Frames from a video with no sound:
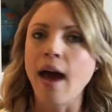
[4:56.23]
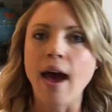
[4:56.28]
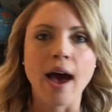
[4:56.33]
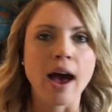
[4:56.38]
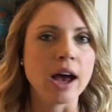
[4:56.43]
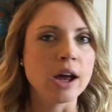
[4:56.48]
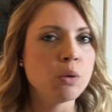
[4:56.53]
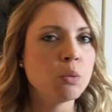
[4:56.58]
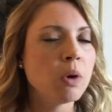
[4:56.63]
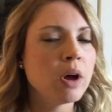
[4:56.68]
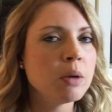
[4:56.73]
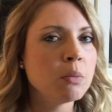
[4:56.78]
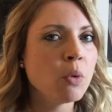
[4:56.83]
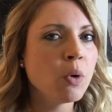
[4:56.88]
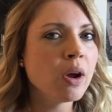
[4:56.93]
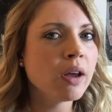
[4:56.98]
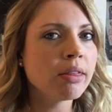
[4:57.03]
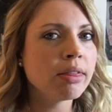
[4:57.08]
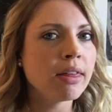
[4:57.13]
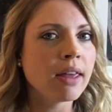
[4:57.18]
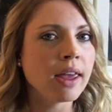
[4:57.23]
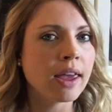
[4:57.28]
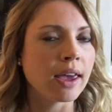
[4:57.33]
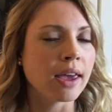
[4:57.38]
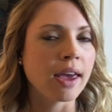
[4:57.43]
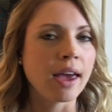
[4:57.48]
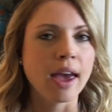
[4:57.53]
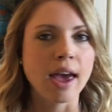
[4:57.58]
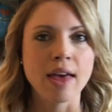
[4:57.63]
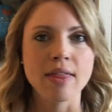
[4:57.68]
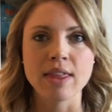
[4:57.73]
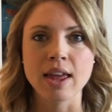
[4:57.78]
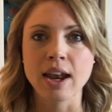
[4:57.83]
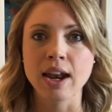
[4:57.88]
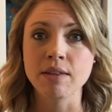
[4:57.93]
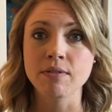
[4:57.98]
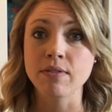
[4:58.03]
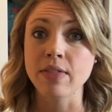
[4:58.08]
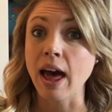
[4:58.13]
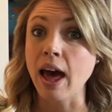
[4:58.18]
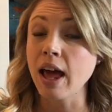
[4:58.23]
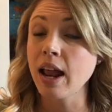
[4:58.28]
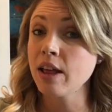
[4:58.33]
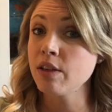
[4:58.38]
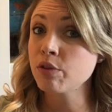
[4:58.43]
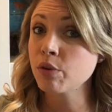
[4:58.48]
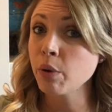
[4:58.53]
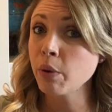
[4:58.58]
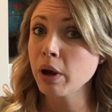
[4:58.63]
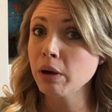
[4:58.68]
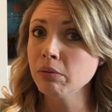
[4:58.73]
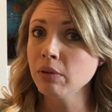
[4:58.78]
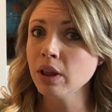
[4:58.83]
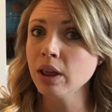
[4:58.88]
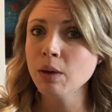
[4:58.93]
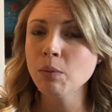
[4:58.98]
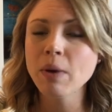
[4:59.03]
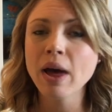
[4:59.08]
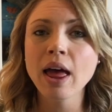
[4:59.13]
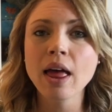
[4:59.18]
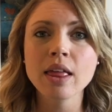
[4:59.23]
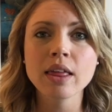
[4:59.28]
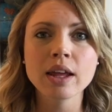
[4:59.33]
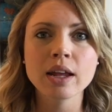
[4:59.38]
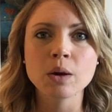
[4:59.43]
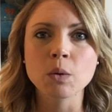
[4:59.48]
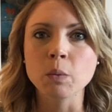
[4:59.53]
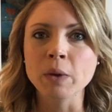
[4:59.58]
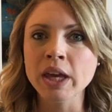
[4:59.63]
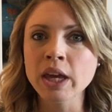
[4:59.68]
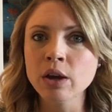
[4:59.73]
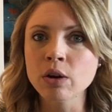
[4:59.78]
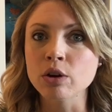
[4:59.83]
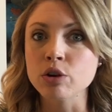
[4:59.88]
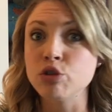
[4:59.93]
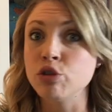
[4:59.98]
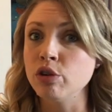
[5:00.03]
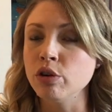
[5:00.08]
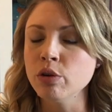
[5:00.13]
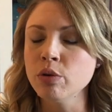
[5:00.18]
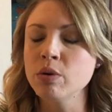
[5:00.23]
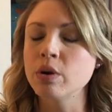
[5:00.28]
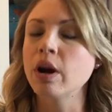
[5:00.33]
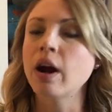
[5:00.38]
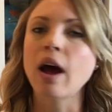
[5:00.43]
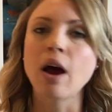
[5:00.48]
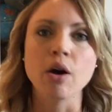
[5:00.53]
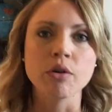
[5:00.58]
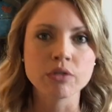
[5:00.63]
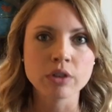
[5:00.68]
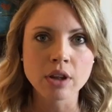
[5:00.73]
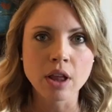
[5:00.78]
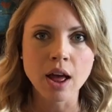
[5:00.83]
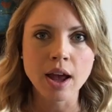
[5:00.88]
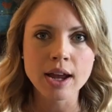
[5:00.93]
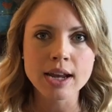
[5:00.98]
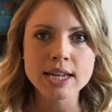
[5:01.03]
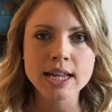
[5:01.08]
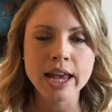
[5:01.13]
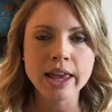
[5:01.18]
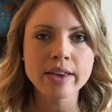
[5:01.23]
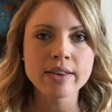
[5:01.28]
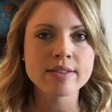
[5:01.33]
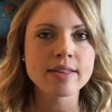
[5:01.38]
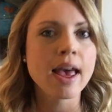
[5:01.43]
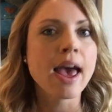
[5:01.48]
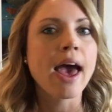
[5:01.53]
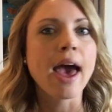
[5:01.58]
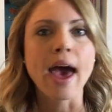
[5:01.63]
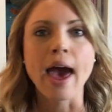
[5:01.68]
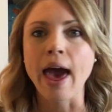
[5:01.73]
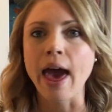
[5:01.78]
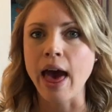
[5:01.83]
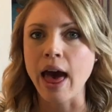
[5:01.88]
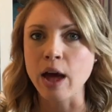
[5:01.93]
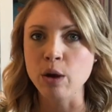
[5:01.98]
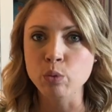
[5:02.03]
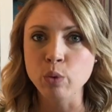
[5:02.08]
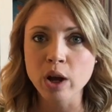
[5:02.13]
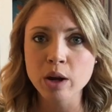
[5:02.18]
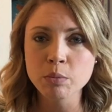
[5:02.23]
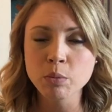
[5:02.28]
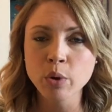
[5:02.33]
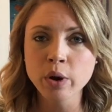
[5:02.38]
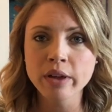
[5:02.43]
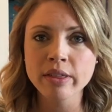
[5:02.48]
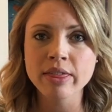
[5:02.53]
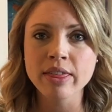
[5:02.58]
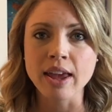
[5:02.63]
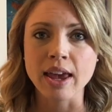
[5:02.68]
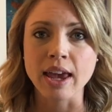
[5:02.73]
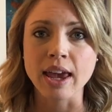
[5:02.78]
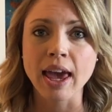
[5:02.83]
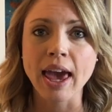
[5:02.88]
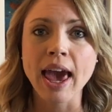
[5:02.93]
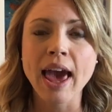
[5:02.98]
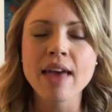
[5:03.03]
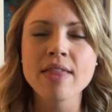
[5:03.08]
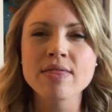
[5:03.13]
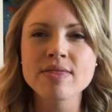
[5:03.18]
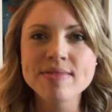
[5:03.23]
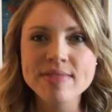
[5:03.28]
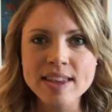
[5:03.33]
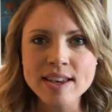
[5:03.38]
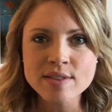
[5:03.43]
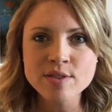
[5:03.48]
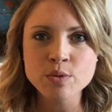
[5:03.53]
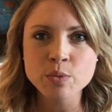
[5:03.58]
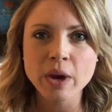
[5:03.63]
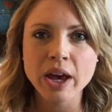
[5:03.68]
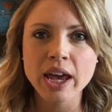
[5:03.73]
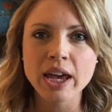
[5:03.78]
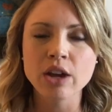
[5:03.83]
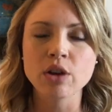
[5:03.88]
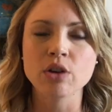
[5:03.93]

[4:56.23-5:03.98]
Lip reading: add one more thing. And then if that is going really well in a week or two or however long it takes, add one more thing. And this way